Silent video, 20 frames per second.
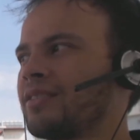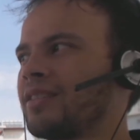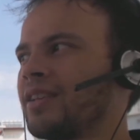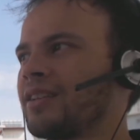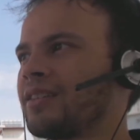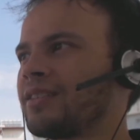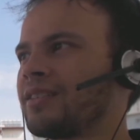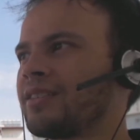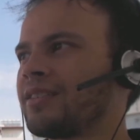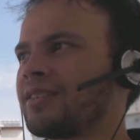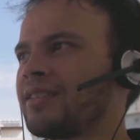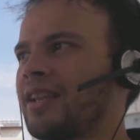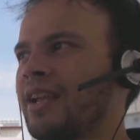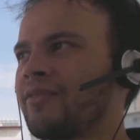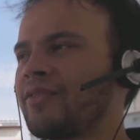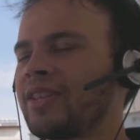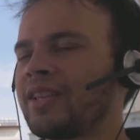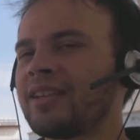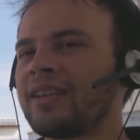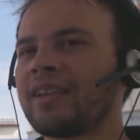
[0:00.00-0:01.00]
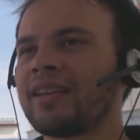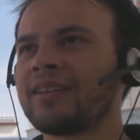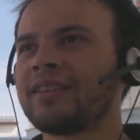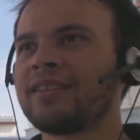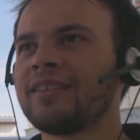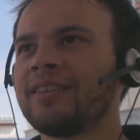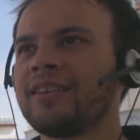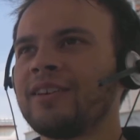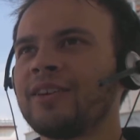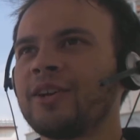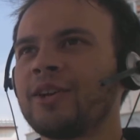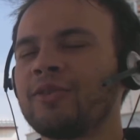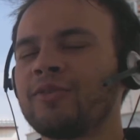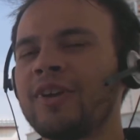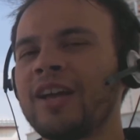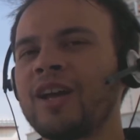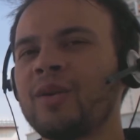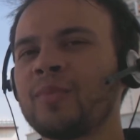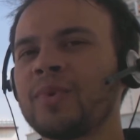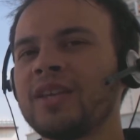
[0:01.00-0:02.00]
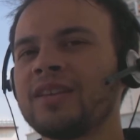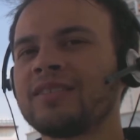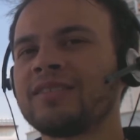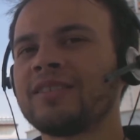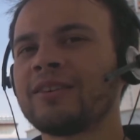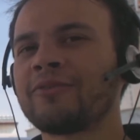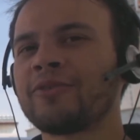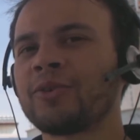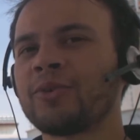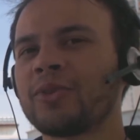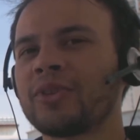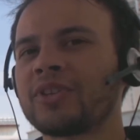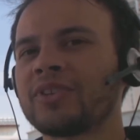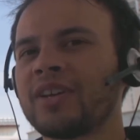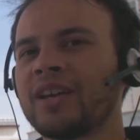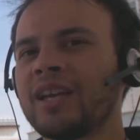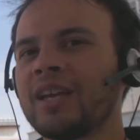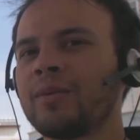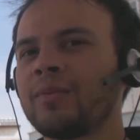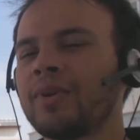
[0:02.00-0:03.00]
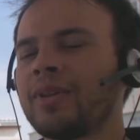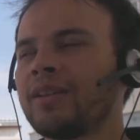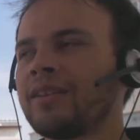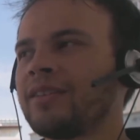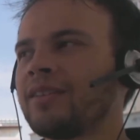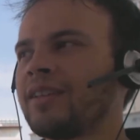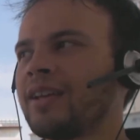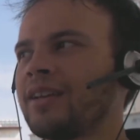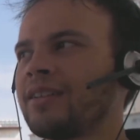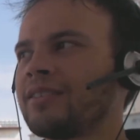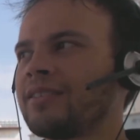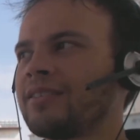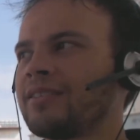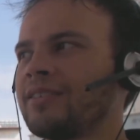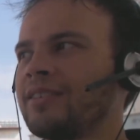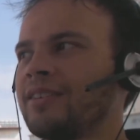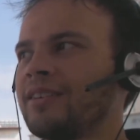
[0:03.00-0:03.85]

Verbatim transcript: that everything around me is different all the time and that